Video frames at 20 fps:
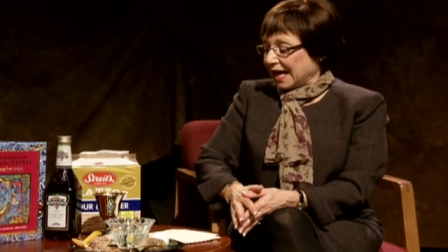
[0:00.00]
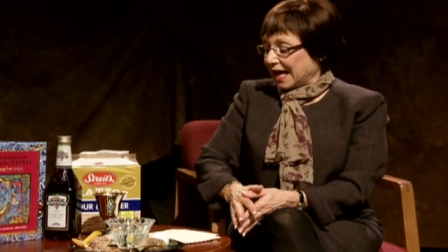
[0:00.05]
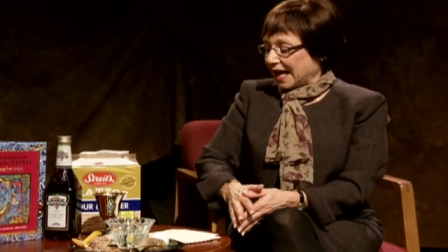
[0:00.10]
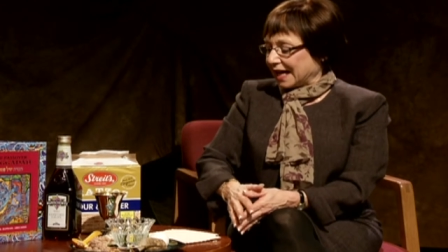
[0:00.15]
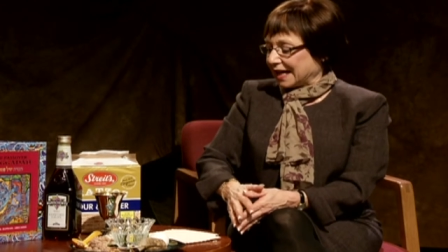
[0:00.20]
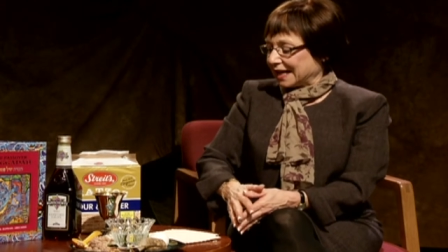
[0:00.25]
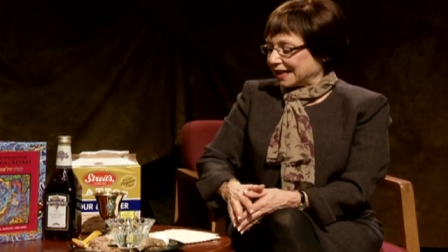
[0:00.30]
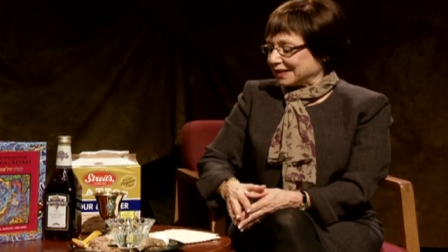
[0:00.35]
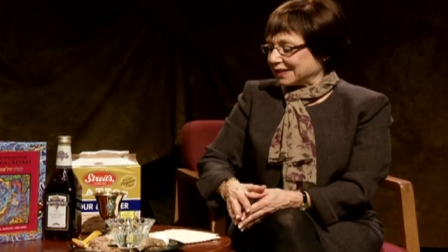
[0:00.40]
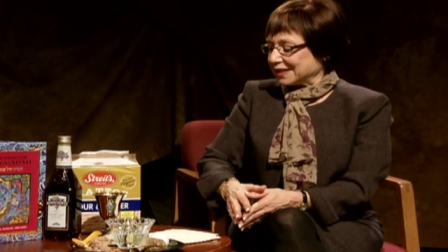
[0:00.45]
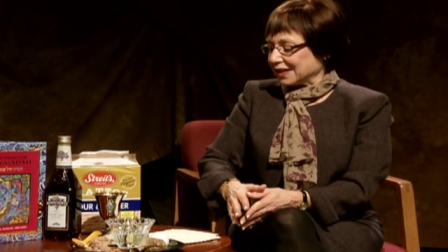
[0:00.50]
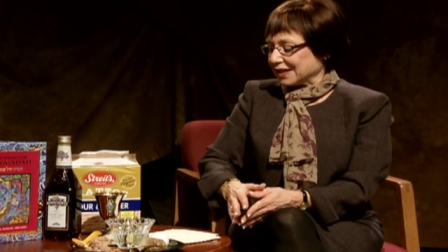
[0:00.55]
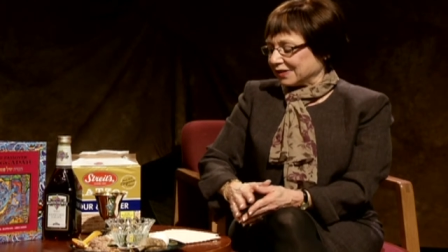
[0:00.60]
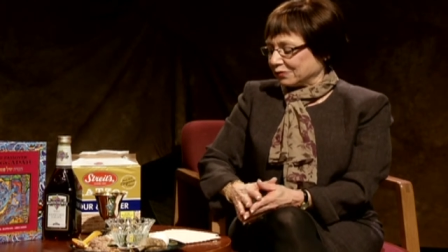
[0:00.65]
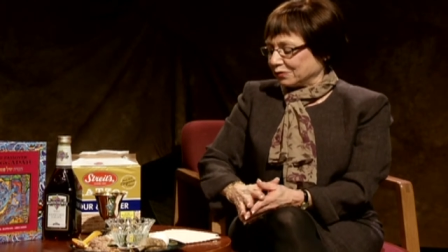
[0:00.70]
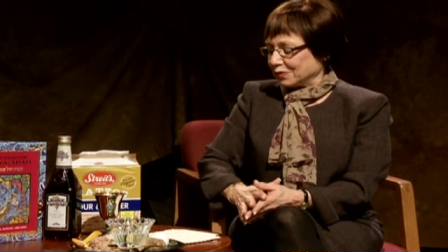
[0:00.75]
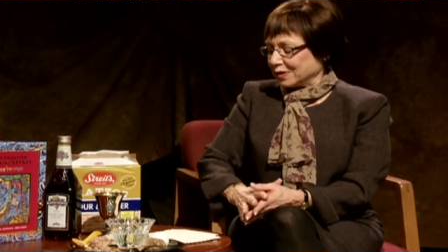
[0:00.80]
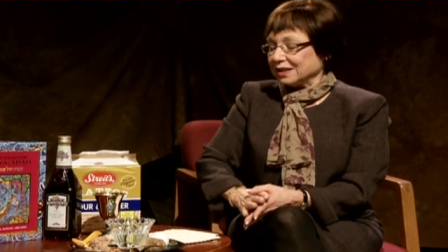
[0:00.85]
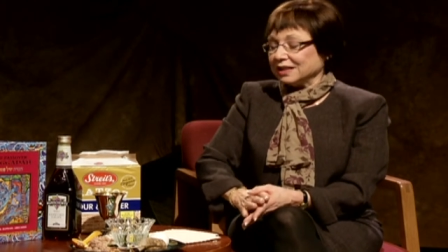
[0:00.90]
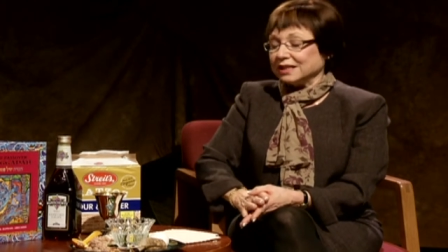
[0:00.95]
And a
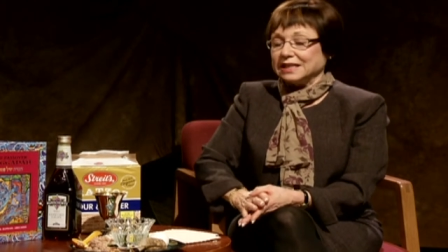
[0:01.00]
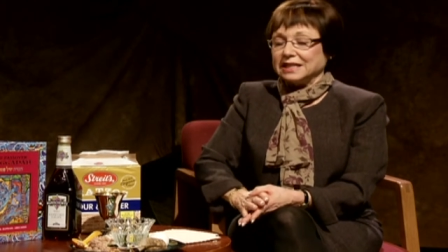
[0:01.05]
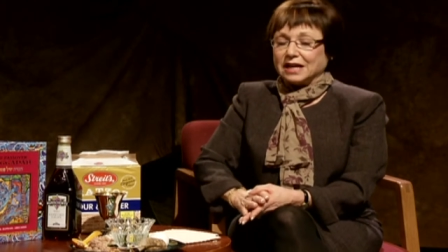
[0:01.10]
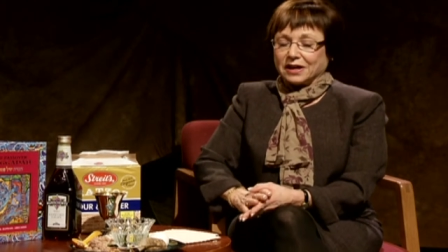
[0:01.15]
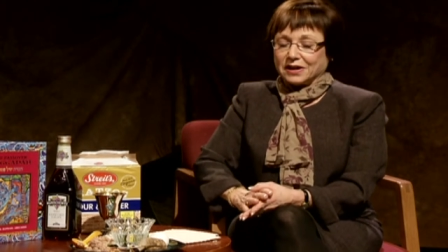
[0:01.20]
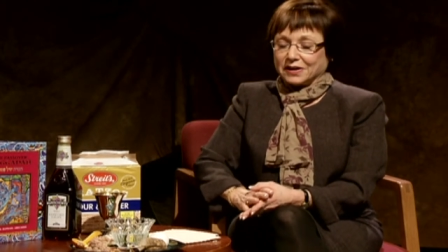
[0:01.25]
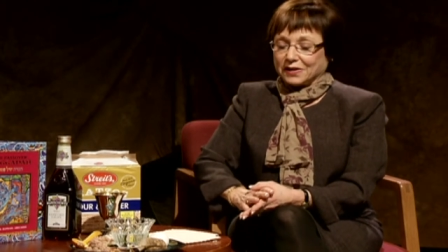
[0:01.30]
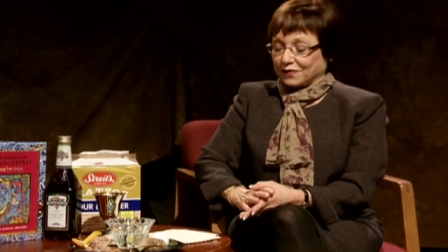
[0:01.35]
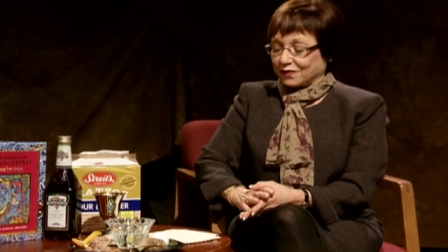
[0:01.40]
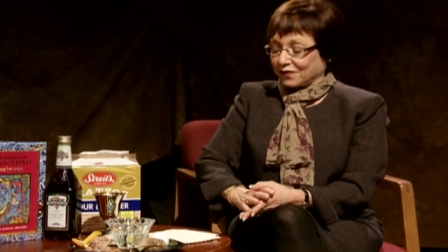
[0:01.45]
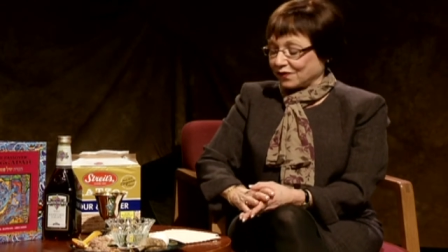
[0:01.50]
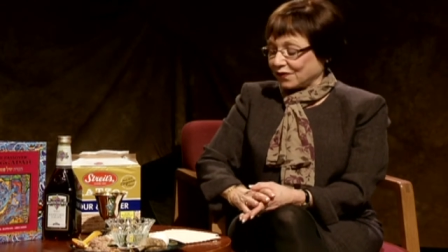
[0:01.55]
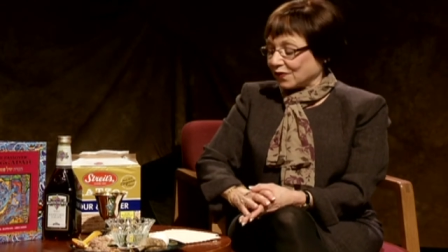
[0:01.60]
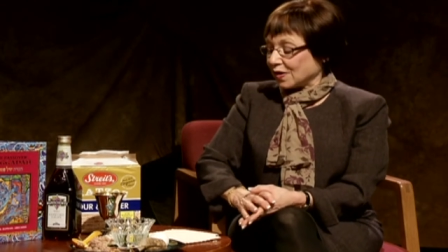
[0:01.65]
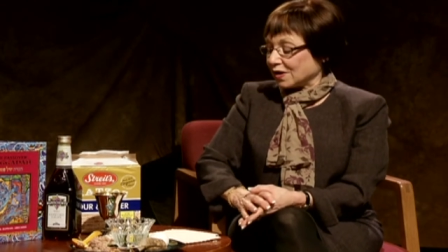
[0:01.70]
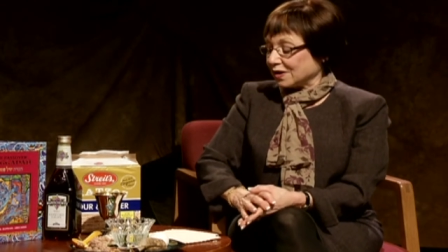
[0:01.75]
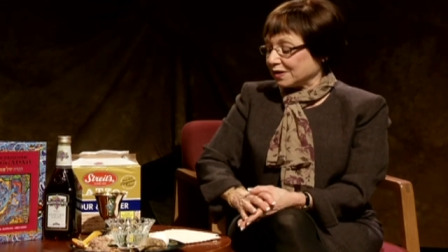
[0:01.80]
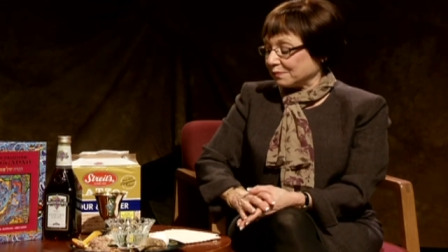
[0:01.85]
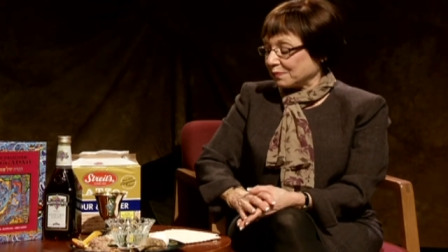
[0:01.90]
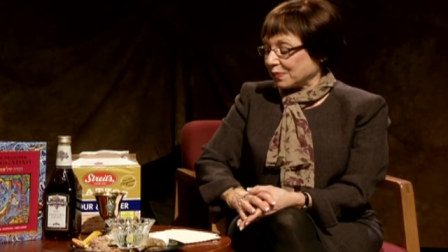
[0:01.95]
really
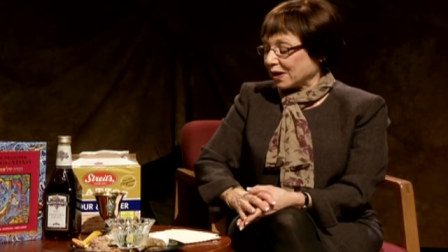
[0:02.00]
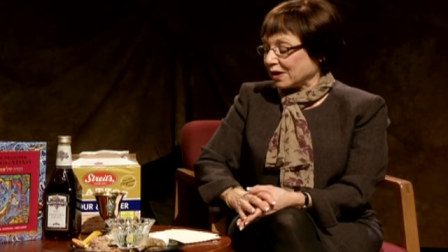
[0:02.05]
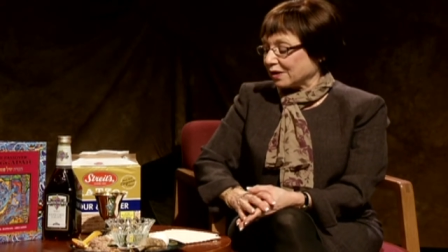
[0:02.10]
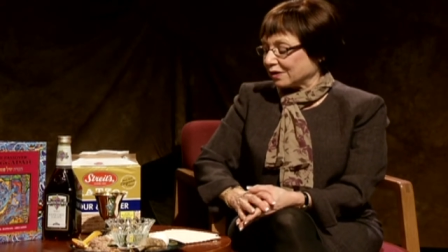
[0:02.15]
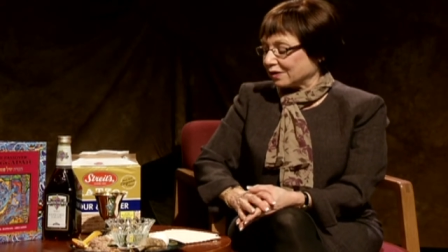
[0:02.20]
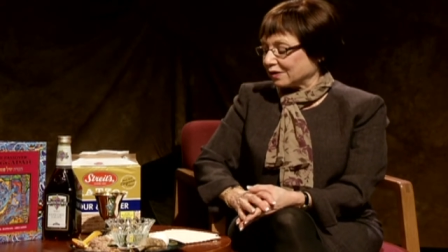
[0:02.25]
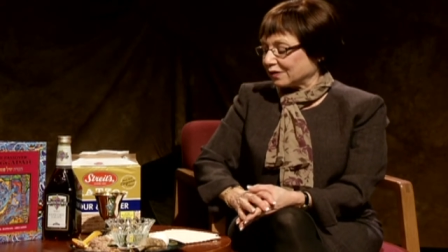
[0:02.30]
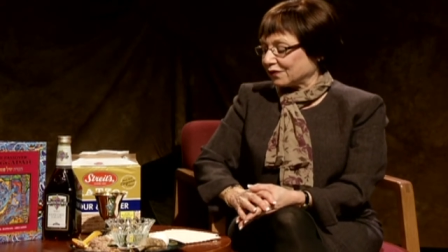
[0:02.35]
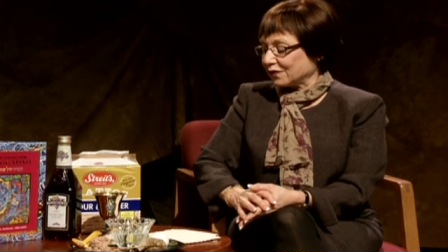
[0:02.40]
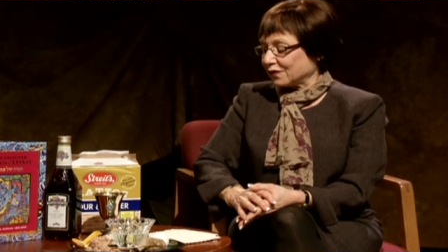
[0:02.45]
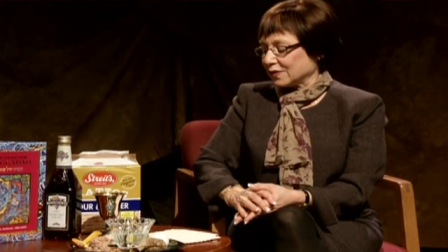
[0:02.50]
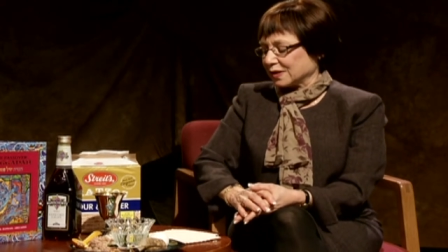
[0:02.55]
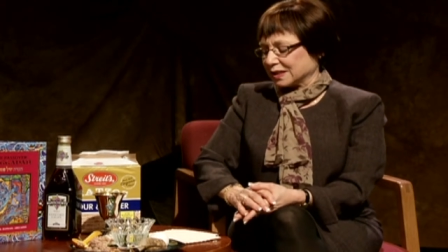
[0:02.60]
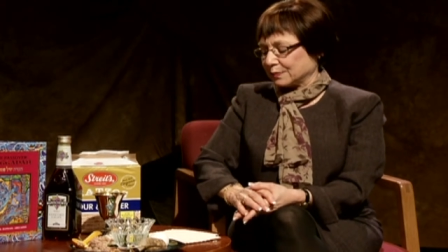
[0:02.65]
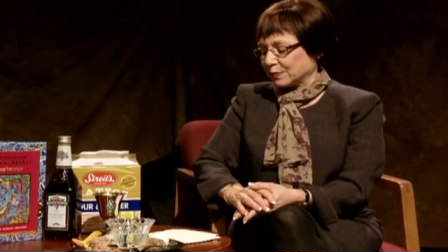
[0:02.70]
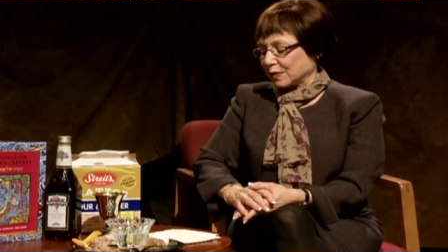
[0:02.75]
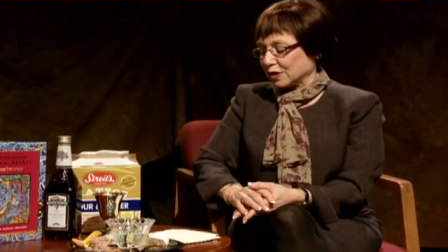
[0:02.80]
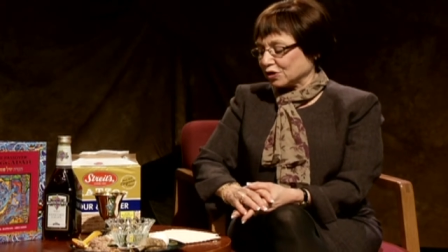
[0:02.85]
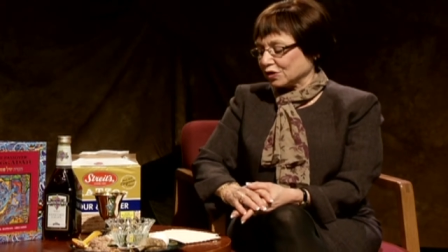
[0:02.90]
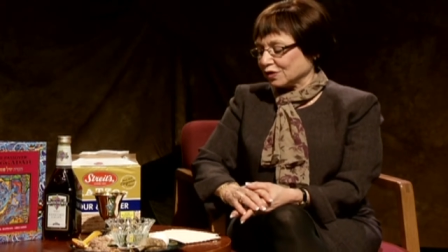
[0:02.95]
fun part,
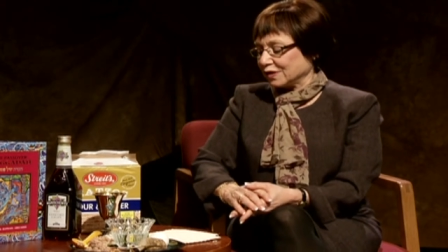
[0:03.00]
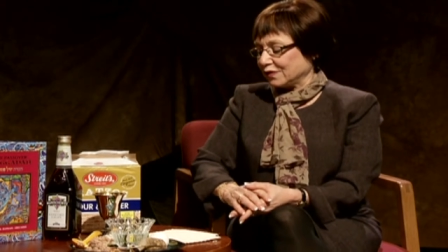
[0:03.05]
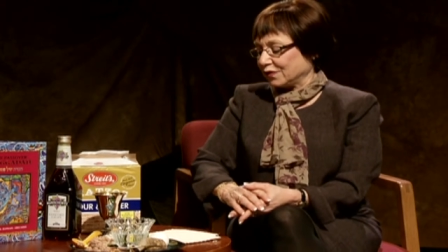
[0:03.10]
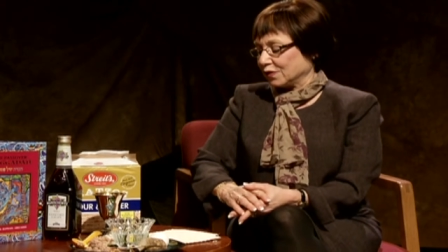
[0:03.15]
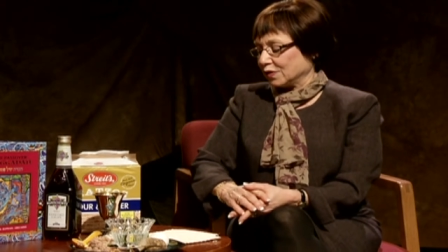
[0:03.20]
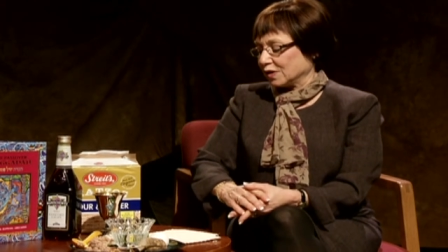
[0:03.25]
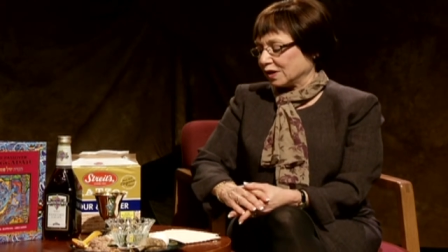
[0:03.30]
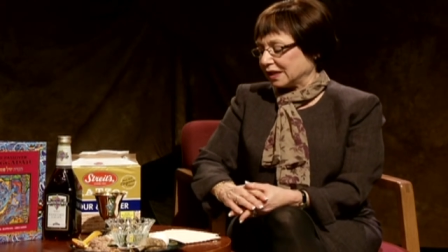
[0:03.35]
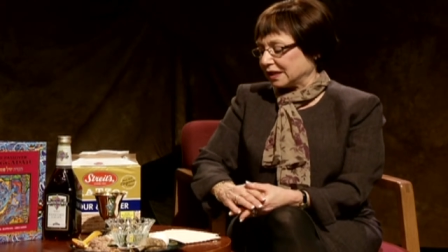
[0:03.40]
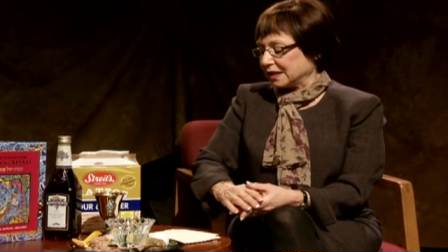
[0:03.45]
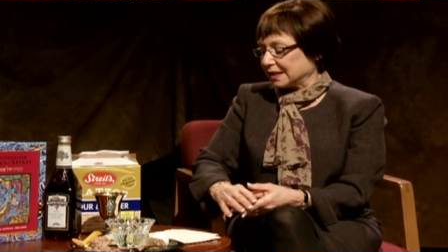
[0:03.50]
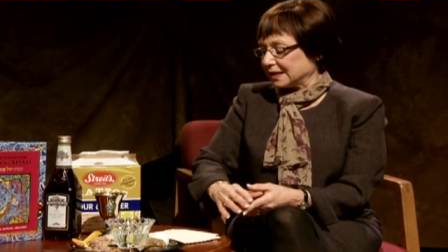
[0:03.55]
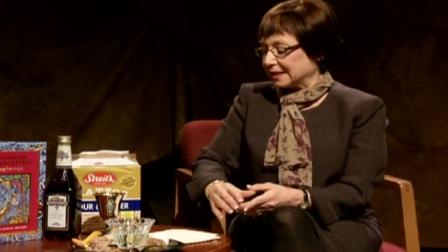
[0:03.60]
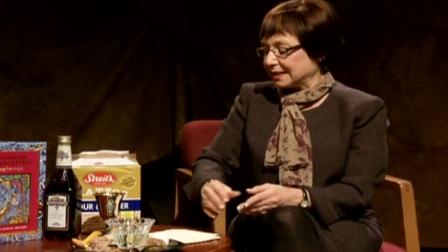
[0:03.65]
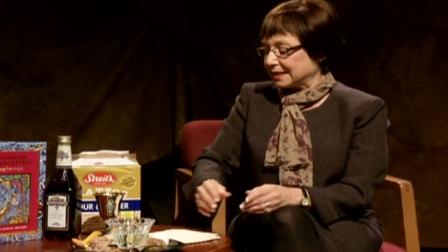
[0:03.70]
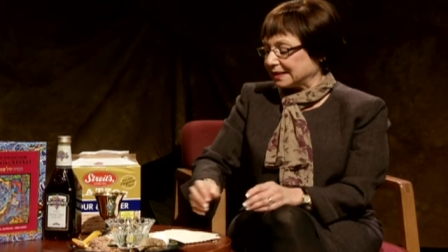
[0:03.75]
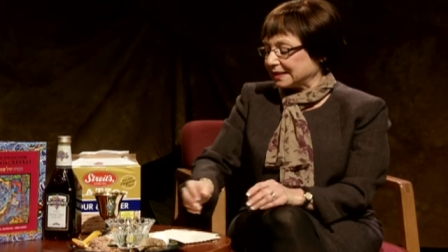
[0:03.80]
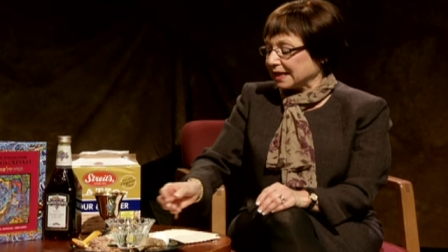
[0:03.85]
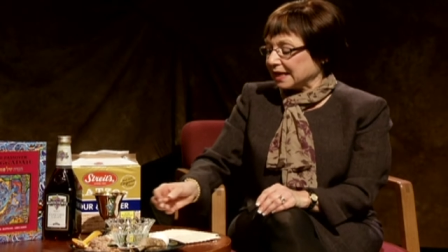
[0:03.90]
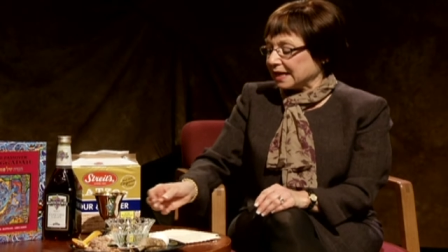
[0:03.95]
especially for
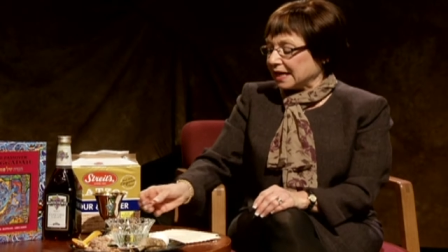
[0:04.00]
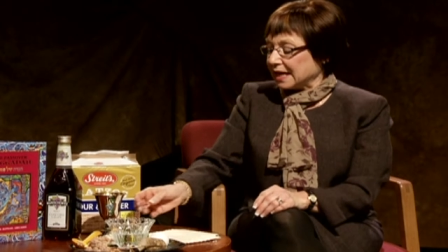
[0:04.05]
kids,